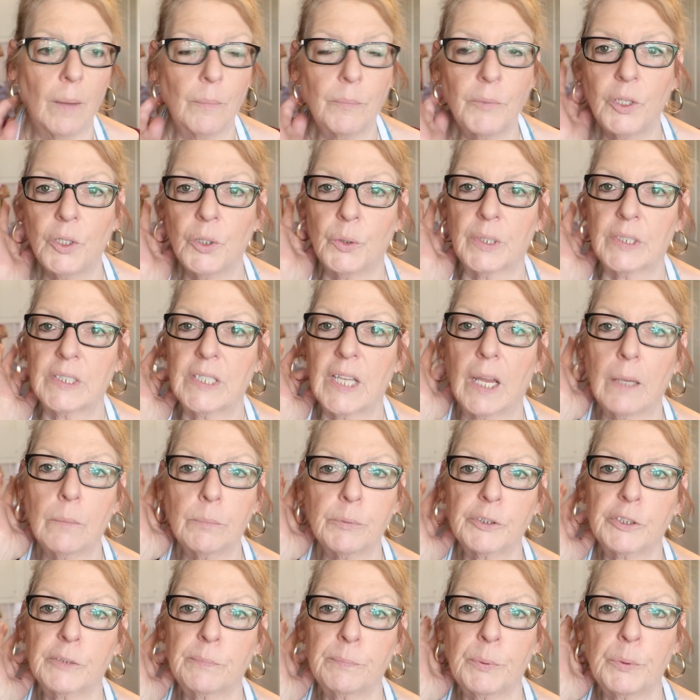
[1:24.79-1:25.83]
You know, a
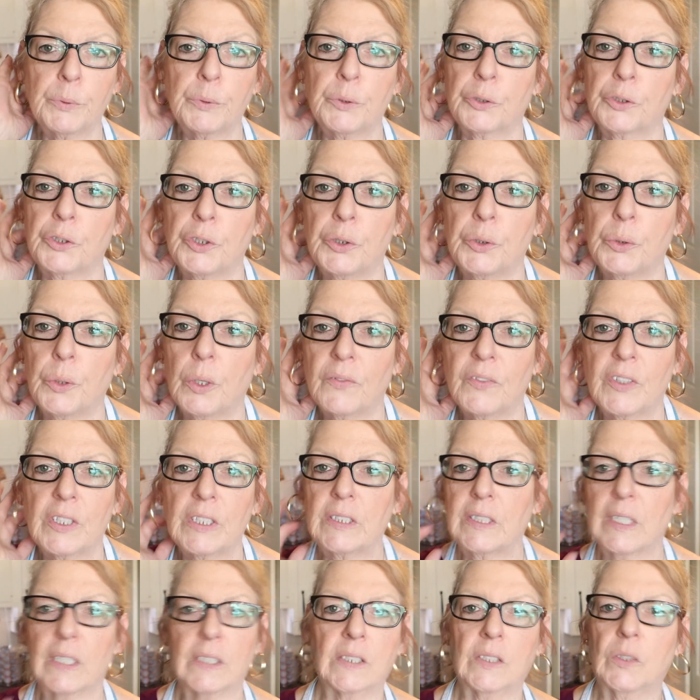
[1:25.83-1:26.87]
tablespoon or two of
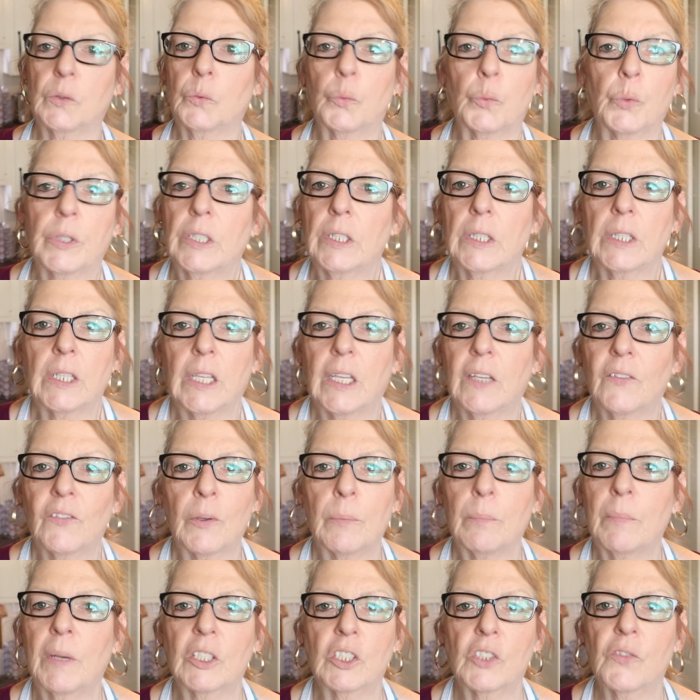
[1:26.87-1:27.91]
it doesn't really give
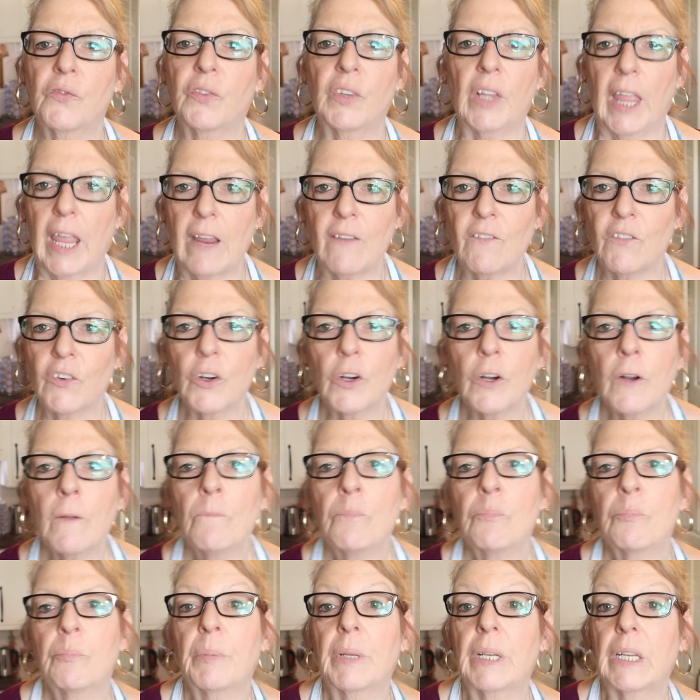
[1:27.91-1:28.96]
it much flavor,
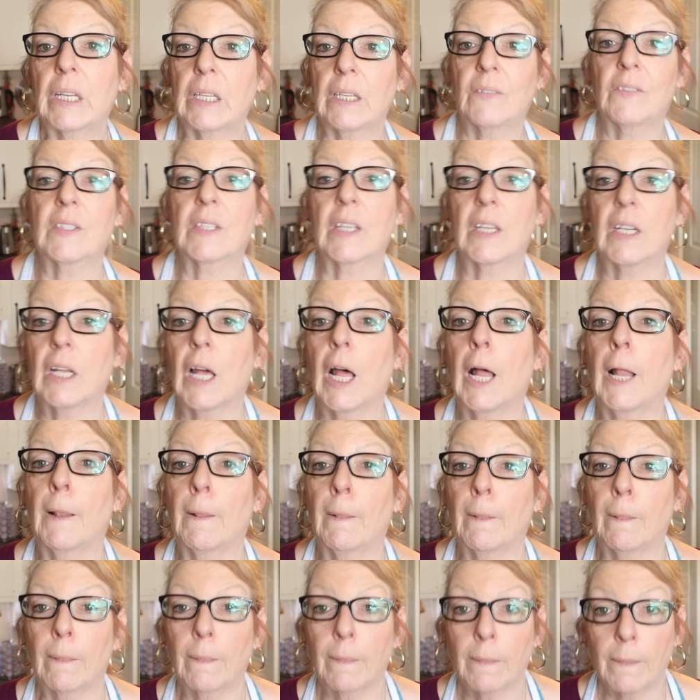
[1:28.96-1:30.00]
but it gives it a
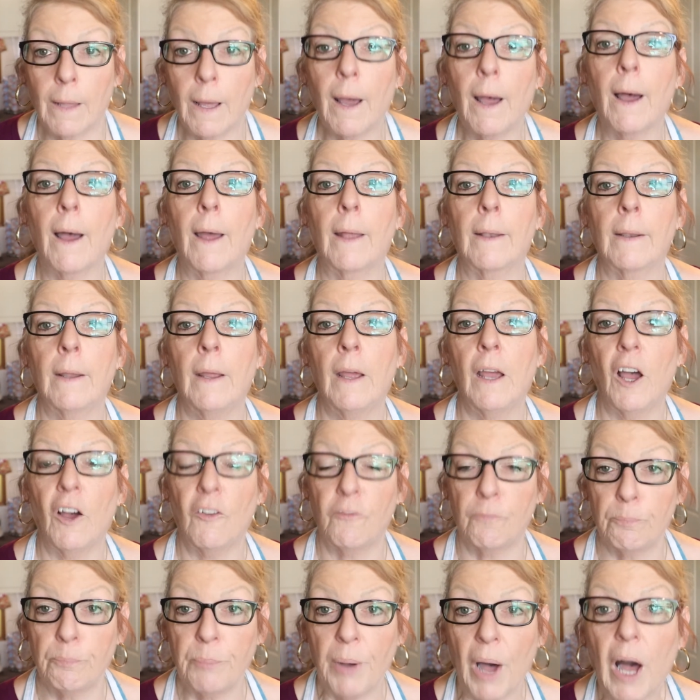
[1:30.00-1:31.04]
lot
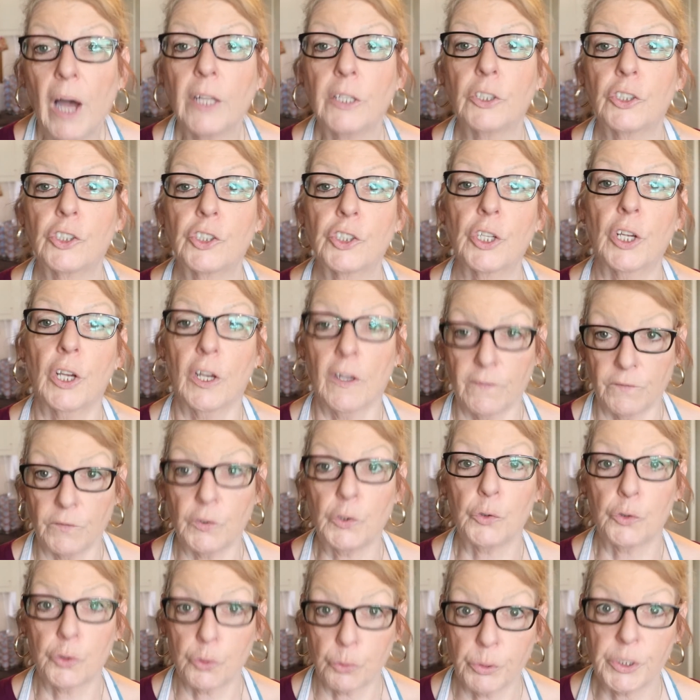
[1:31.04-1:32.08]
of punch of
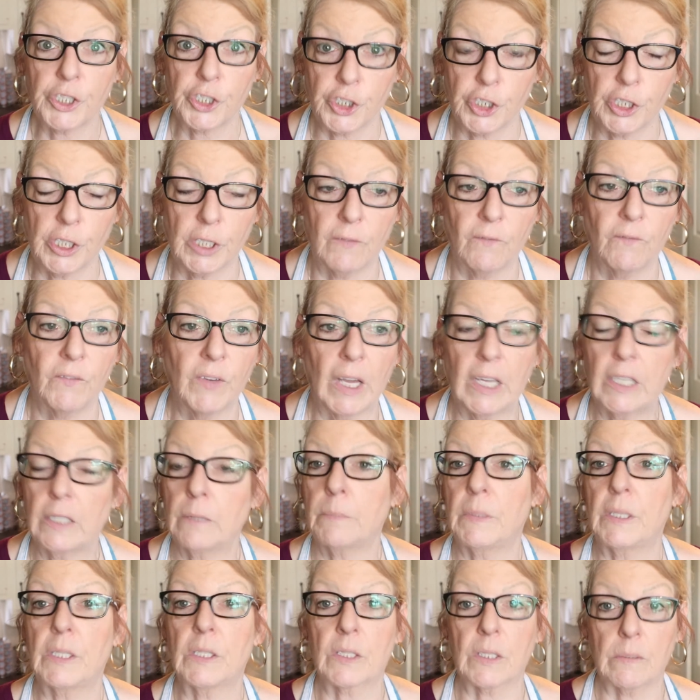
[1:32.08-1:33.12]
nutrition,
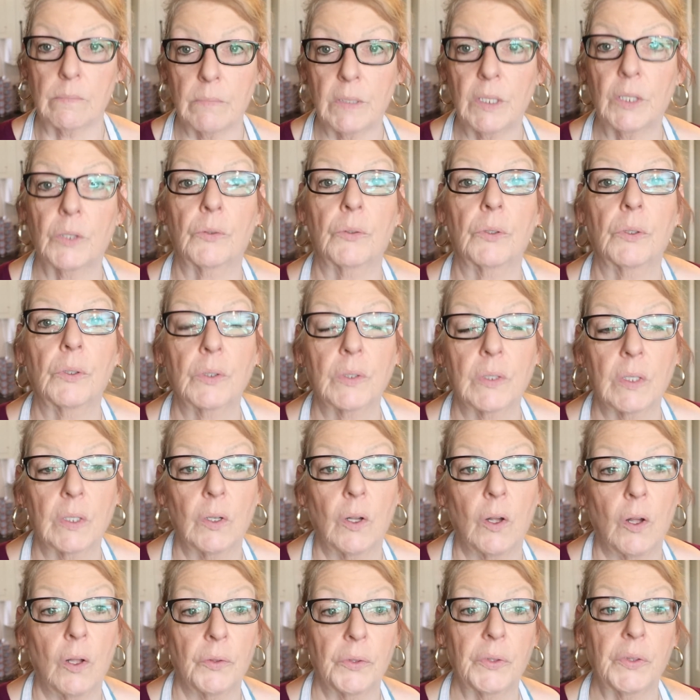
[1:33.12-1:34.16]
vitamins and minerals and
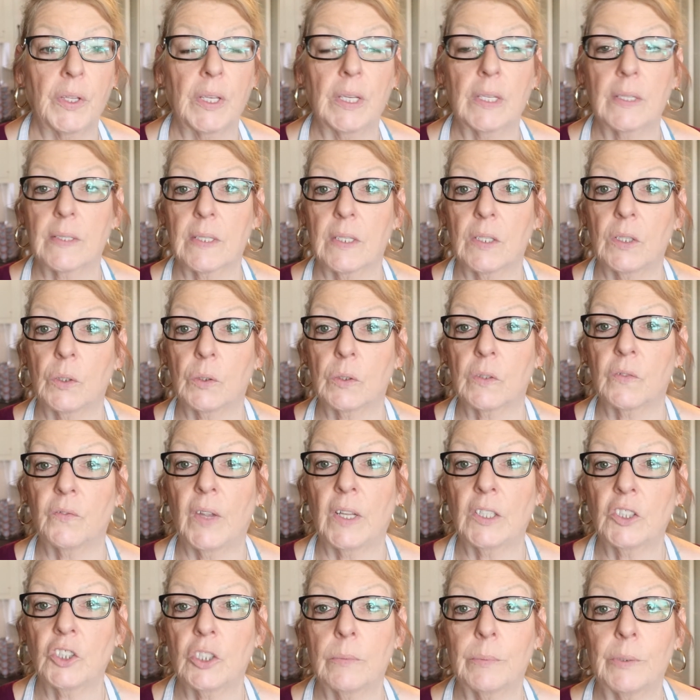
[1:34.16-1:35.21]
all the things in those
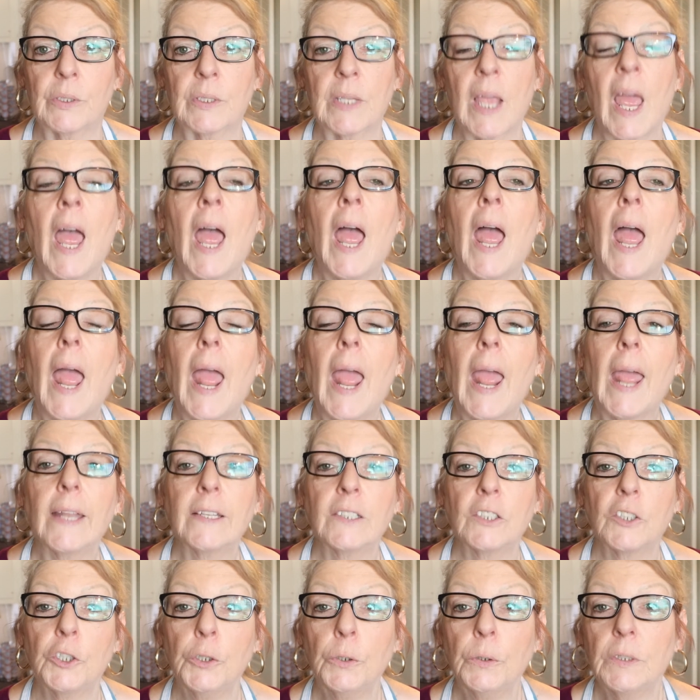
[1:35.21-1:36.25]
vegetables.
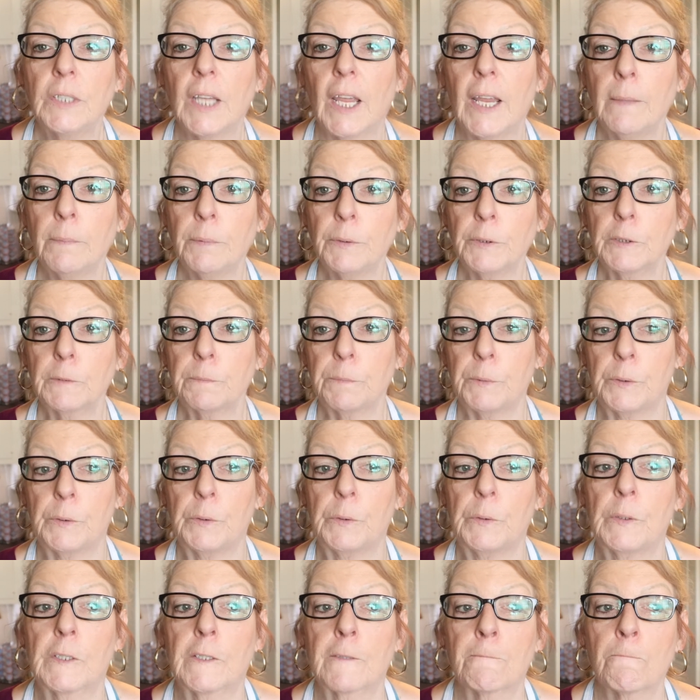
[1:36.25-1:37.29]
And 2
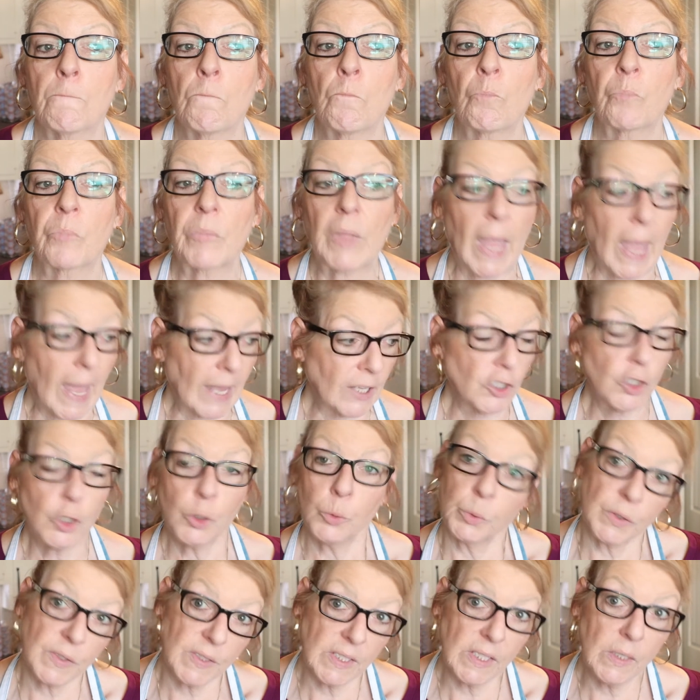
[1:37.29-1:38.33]
tablespoons, as you
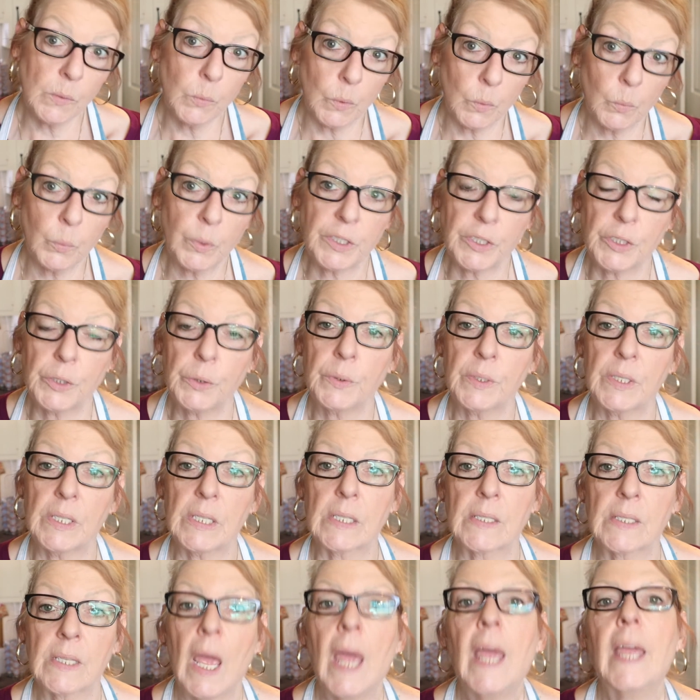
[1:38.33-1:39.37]
will see when we do
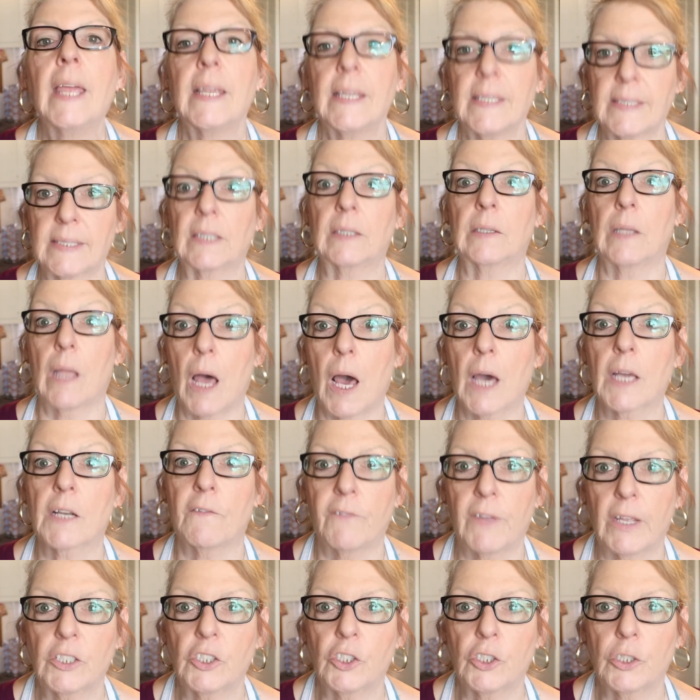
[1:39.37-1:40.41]
this, is a lot of
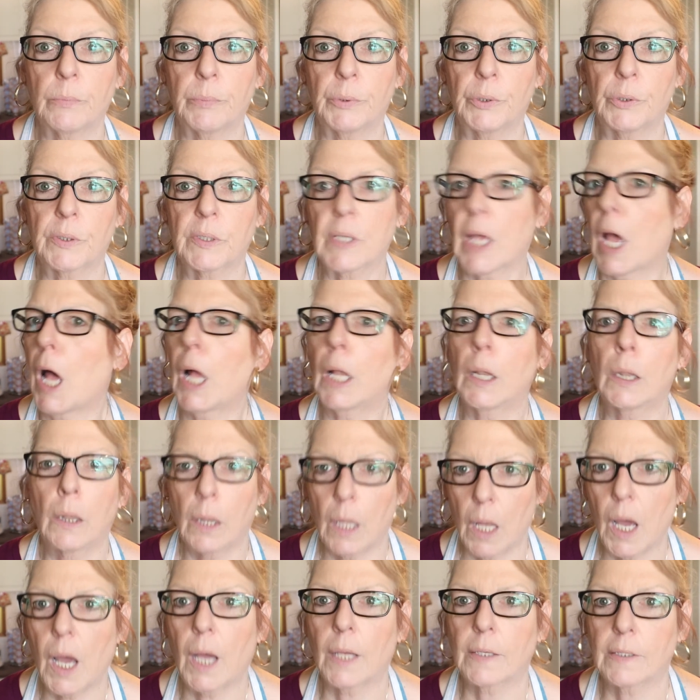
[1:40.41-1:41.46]
vegetables, a
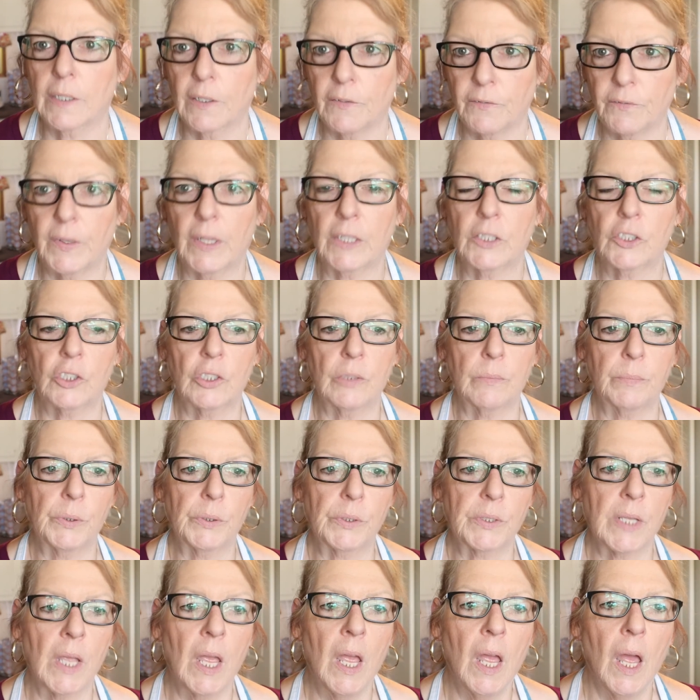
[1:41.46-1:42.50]
lot of
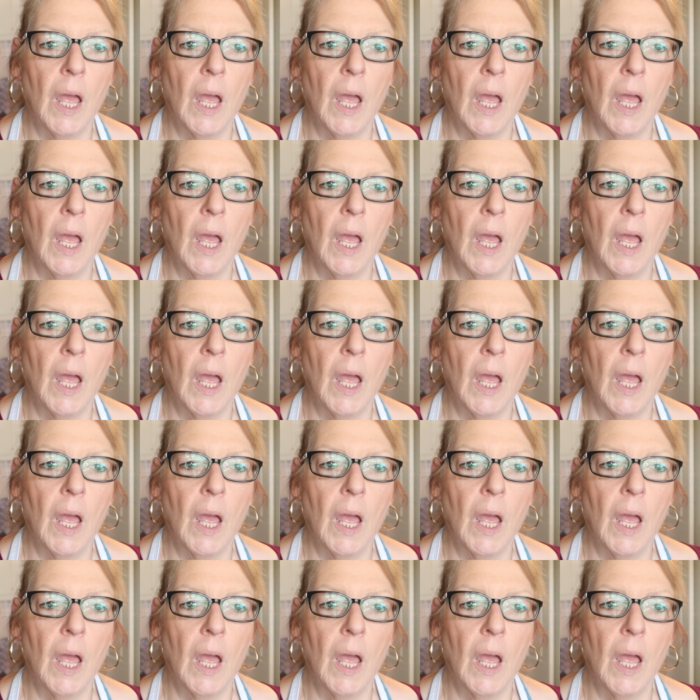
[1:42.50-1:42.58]
vegetables.